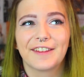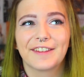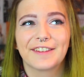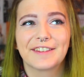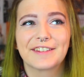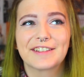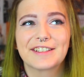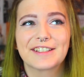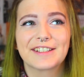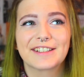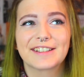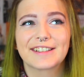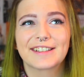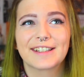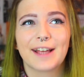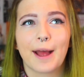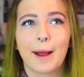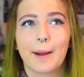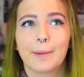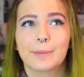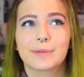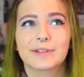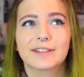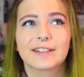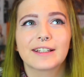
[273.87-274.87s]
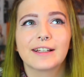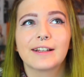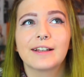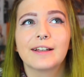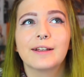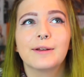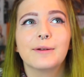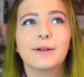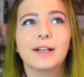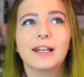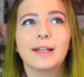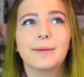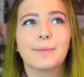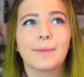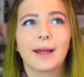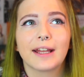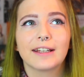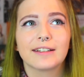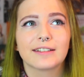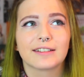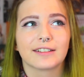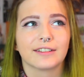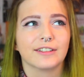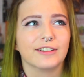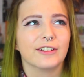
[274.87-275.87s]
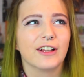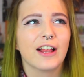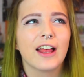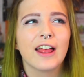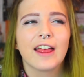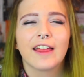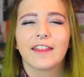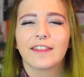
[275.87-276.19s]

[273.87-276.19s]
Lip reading: which is absolutely mental.